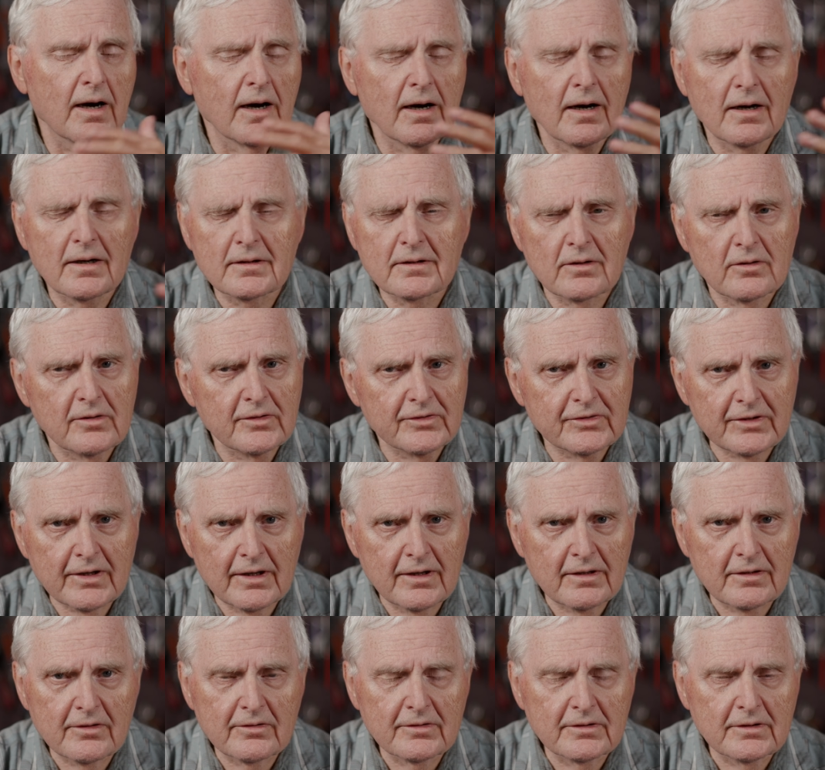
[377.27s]
I know it's
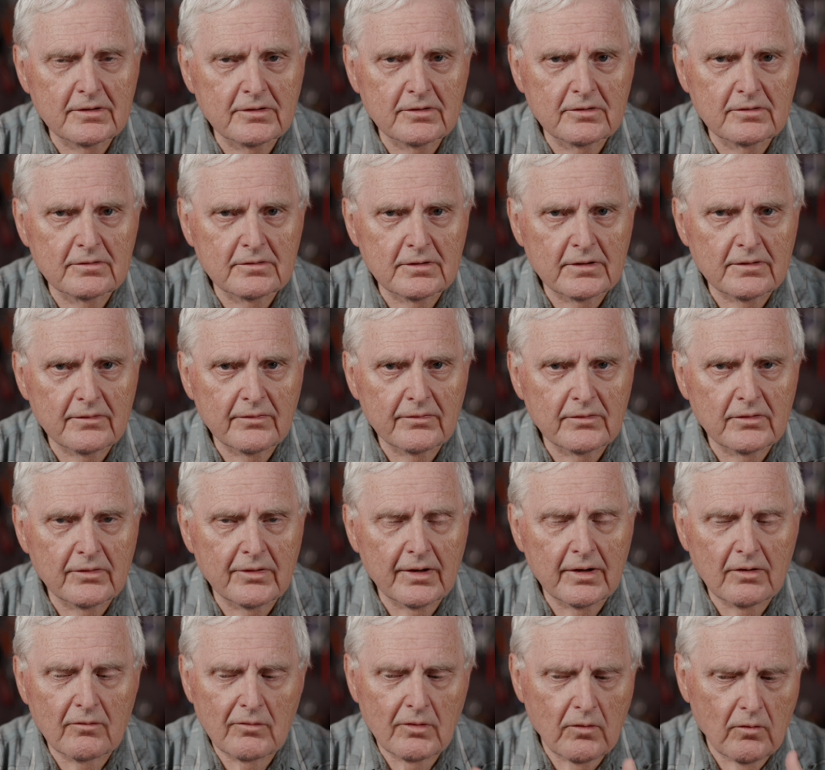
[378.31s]
counterintuitive. You
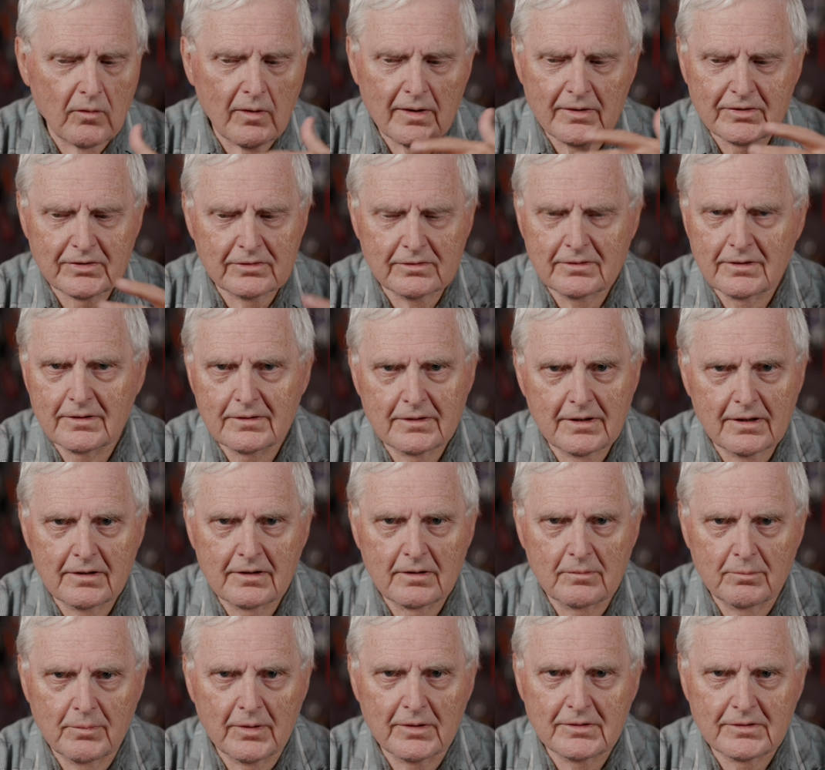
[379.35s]
think, well, why shouldn't
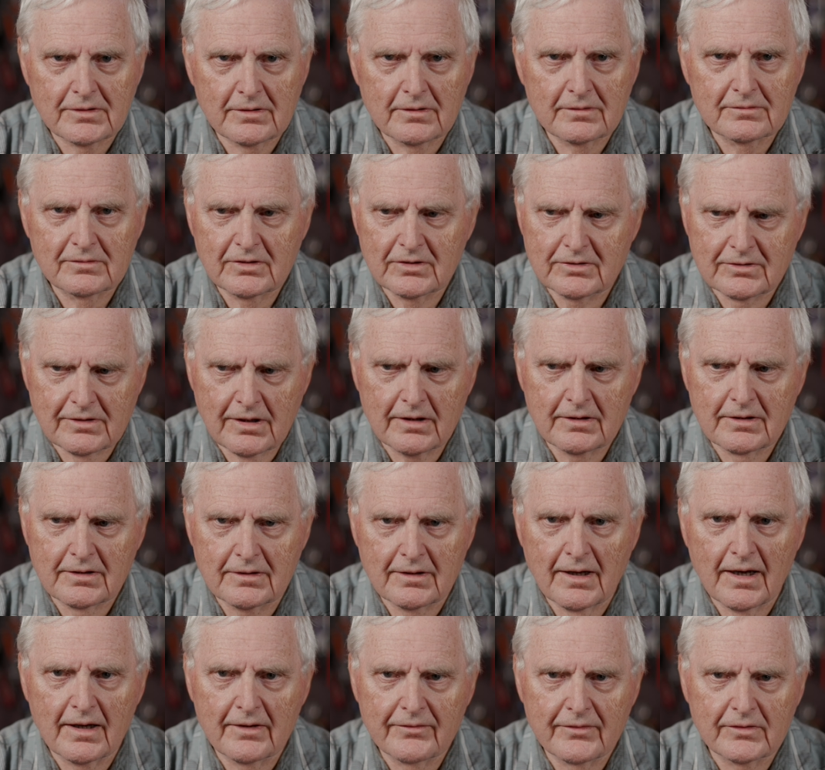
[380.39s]
I just take a
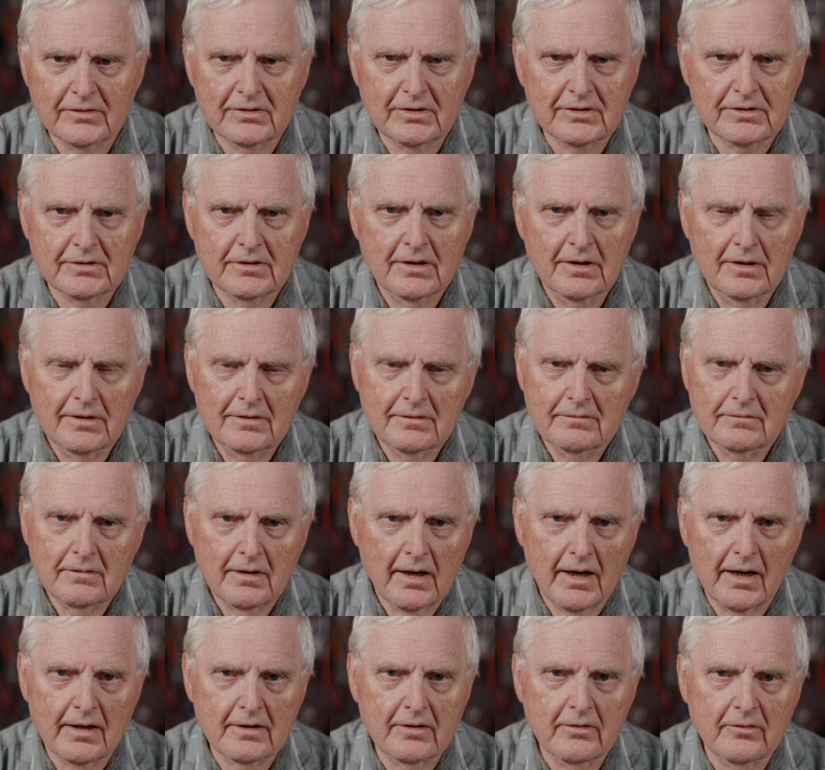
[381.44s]
knife and just
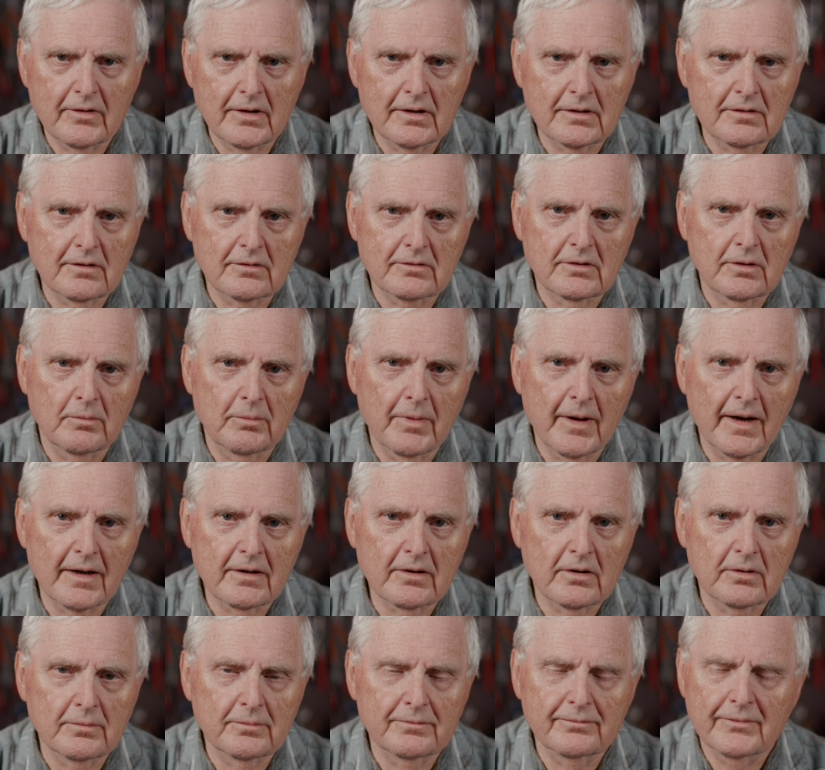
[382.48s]
hack around on the back of
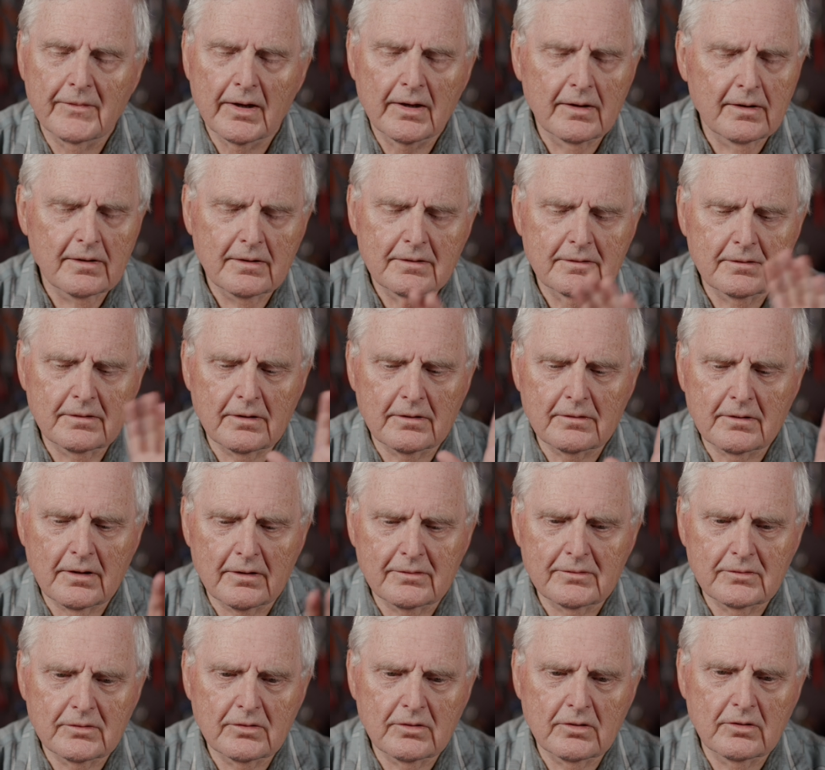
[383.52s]
the... No,
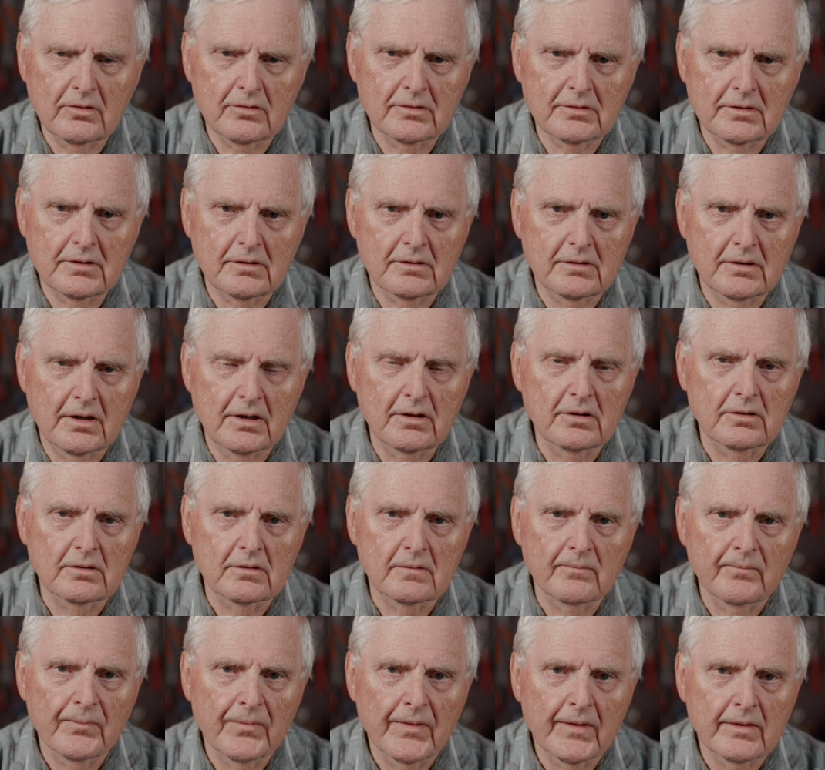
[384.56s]
you're going to
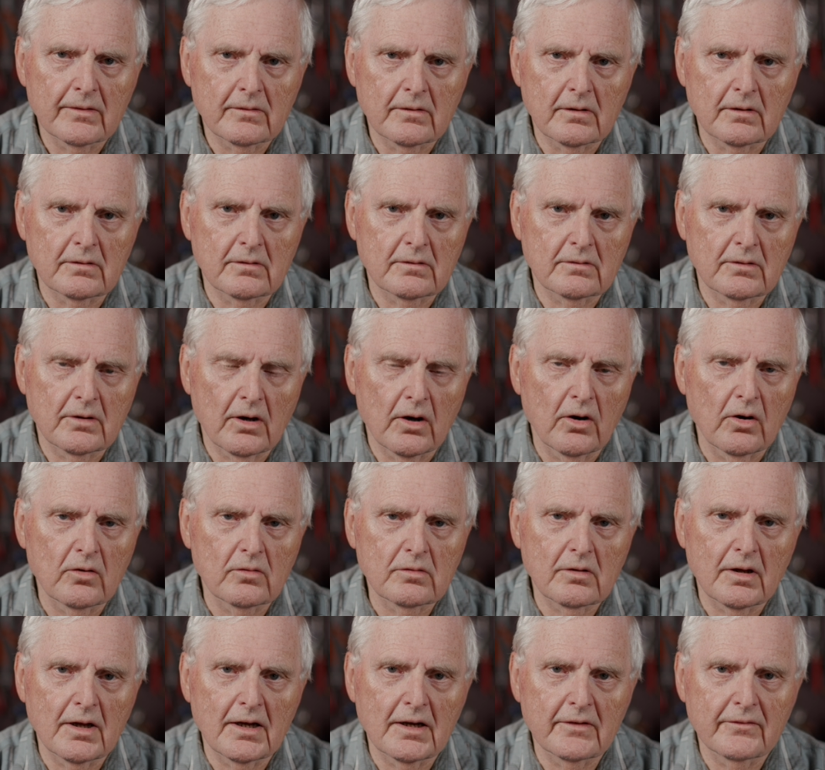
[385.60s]
kill the whole
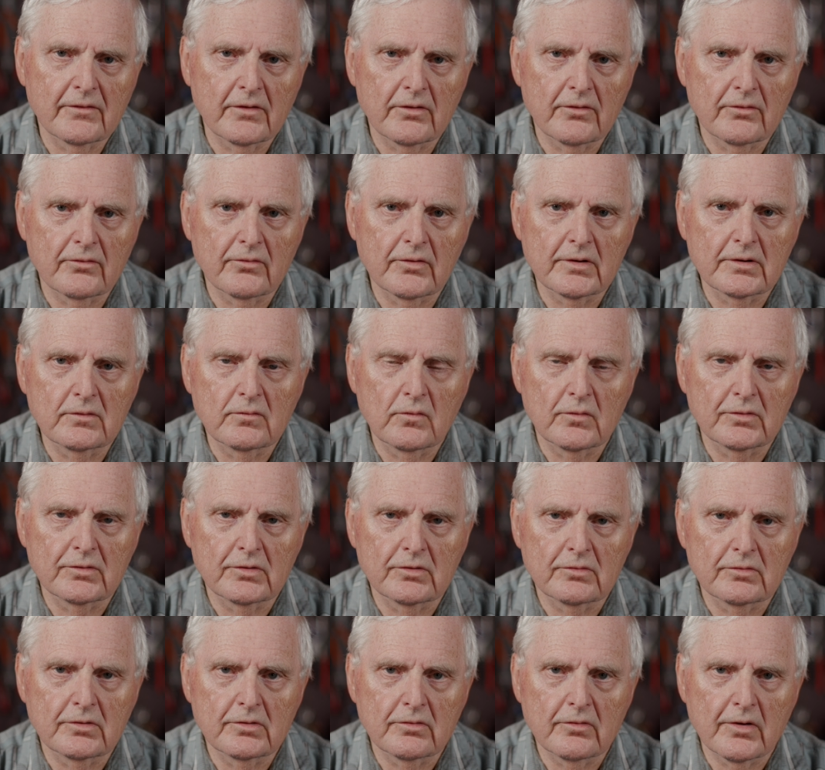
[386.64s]
life of the reed when you
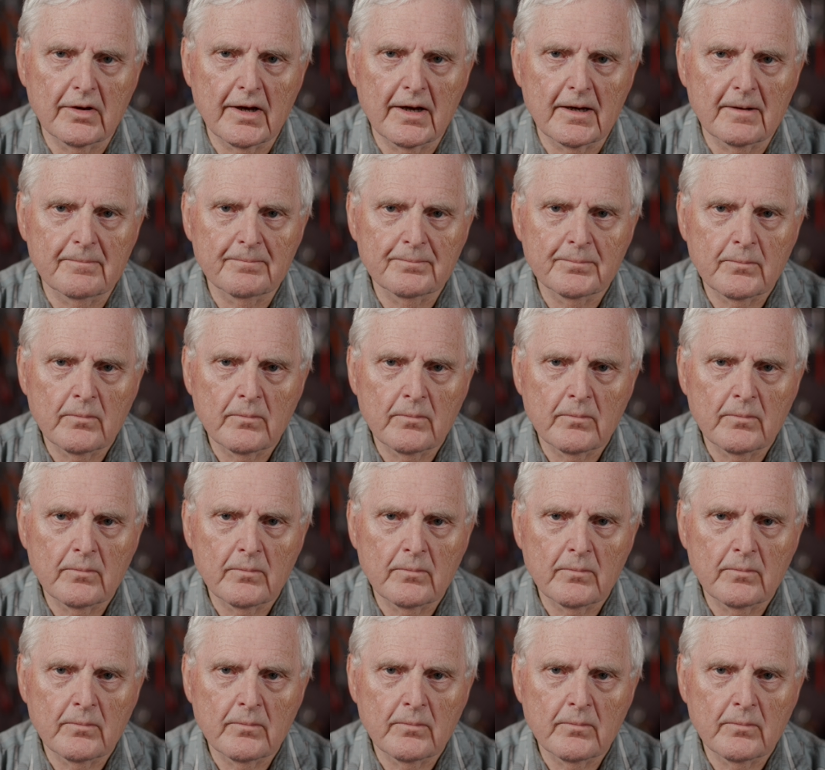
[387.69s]
do that.